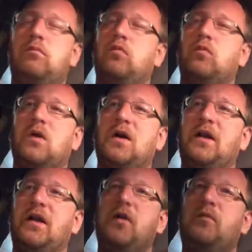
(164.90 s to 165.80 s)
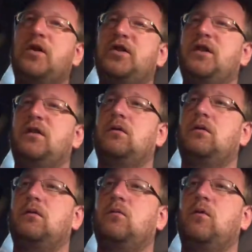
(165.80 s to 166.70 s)
run it and you push it
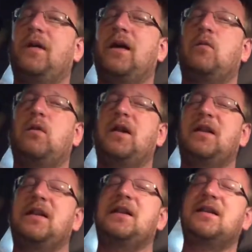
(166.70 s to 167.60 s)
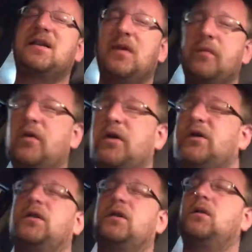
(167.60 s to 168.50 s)
without what it needs to be
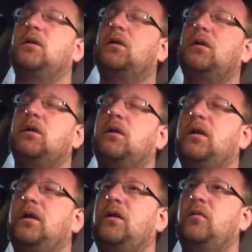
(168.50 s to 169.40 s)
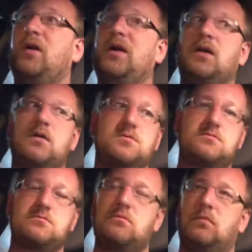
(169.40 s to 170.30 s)
pushed, you break it.
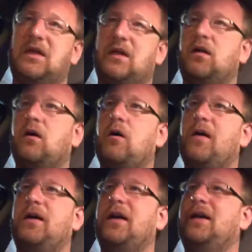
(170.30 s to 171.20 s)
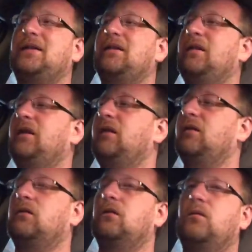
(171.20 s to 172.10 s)
It's like a car without gasoline,
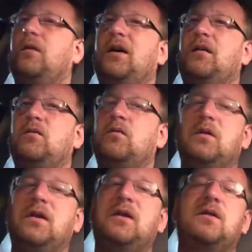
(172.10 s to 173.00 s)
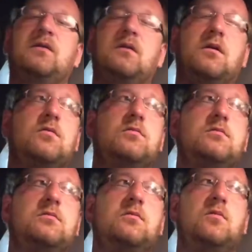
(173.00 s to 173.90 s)
or without coolant, or
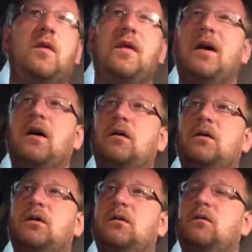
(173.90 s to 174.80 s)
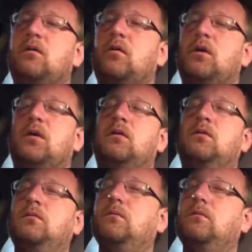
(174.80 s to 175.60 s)
without oil.